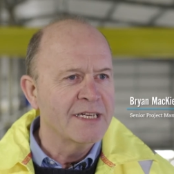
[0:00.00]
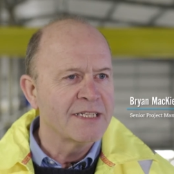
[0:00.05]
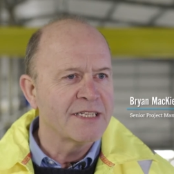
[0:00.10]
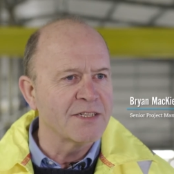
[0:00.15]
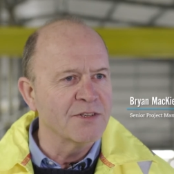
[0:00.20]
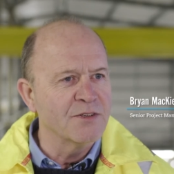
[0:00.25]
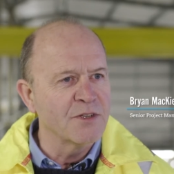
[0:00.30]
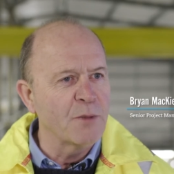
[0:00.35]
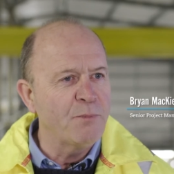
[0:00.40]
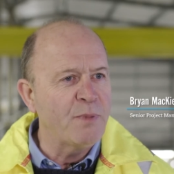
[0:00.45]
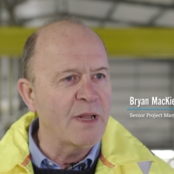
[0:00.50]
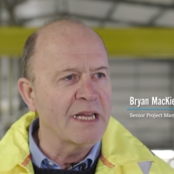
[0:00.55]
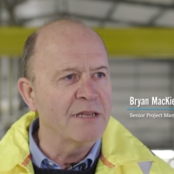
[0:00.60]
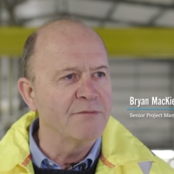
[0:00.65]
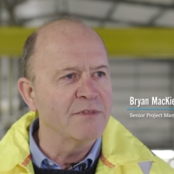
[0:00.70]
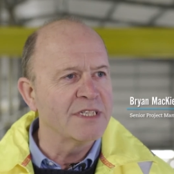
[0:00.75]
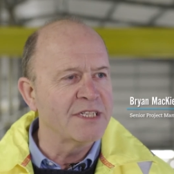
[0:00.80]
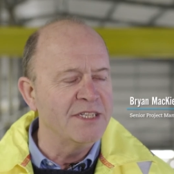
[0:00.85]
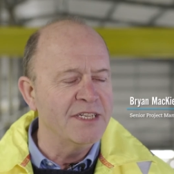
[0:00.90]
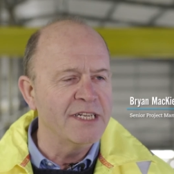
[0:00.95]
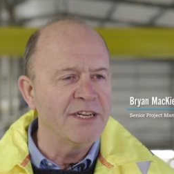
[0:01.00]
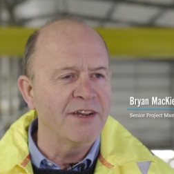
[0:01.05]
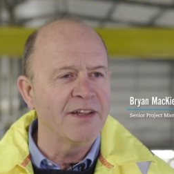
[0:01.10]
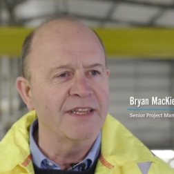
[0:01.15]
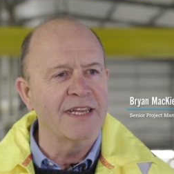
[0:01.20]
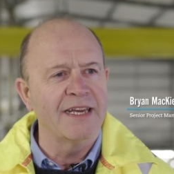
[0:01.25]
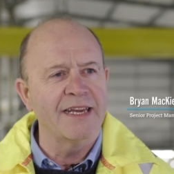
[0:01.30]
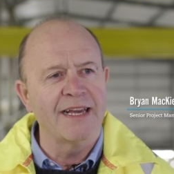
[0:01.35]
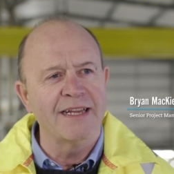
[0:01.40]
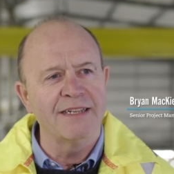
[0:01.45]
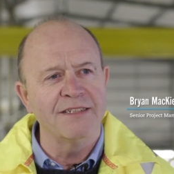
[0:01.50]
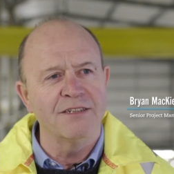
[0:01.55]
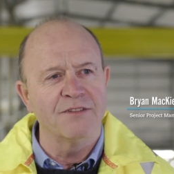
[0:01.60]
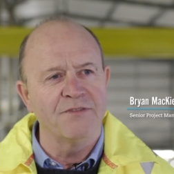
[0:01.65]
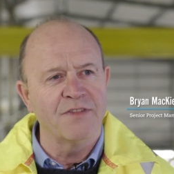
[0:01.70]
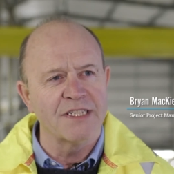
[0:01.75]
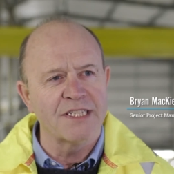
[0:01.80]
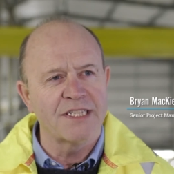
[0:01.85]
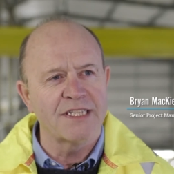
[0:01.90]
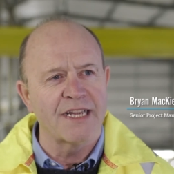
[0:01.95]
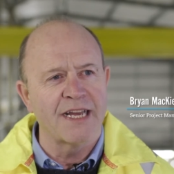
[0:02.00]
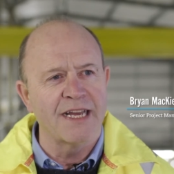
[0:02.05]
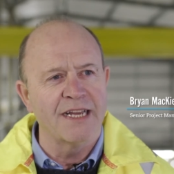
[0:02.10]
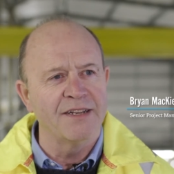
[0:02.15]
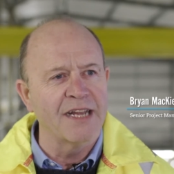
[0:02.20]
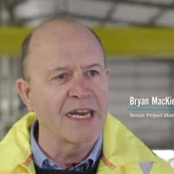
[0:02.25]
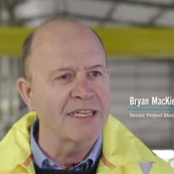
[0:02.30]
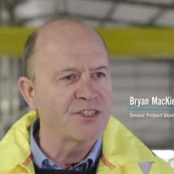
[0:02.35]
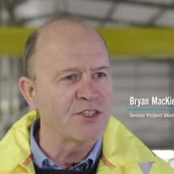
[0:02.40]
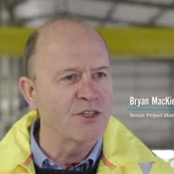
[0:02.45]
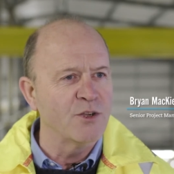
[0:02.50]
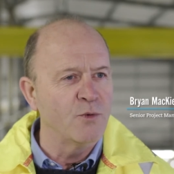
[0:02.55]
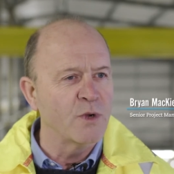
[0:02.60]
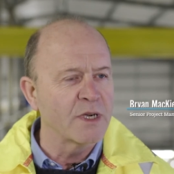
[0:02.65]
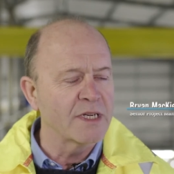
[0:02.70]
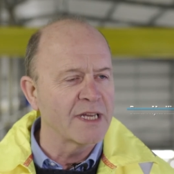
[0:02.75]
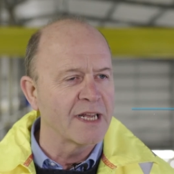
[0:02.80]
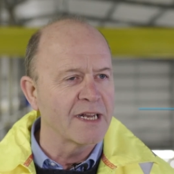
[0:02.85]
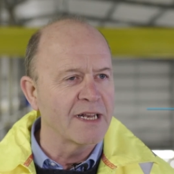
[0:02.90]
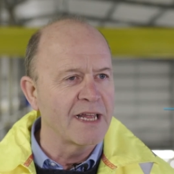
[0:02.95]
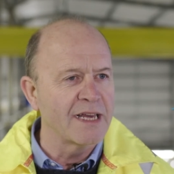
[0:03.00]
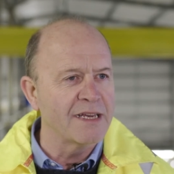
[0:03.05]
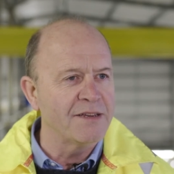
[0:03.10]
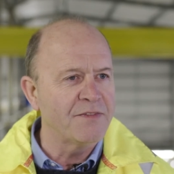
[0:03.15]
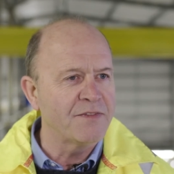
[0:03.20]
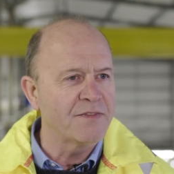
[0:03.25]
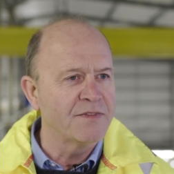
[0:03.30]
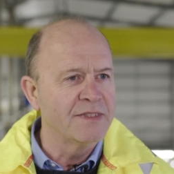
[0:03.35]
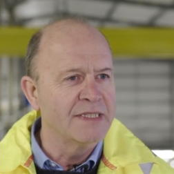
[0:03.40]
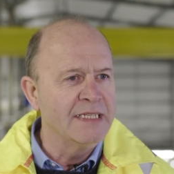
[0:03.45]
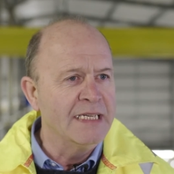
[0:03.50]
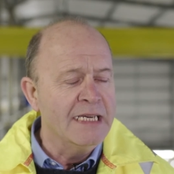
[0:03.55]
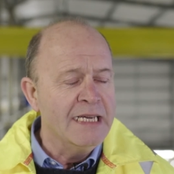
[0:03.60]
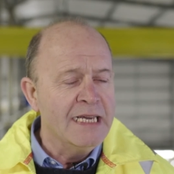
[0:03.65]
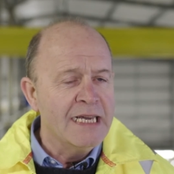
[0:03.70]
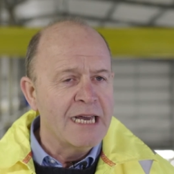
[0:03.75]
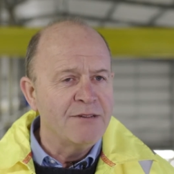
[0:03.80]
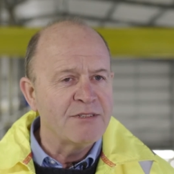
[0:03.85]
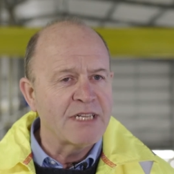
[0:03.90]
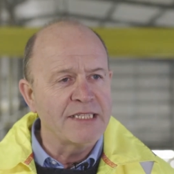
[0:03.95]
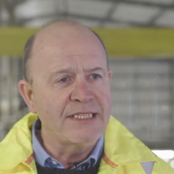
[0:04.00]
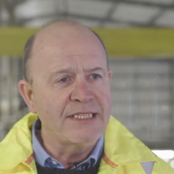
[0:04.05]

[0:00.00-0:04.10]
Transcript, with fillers: so the plant was nearing the end of its natural working life. It was a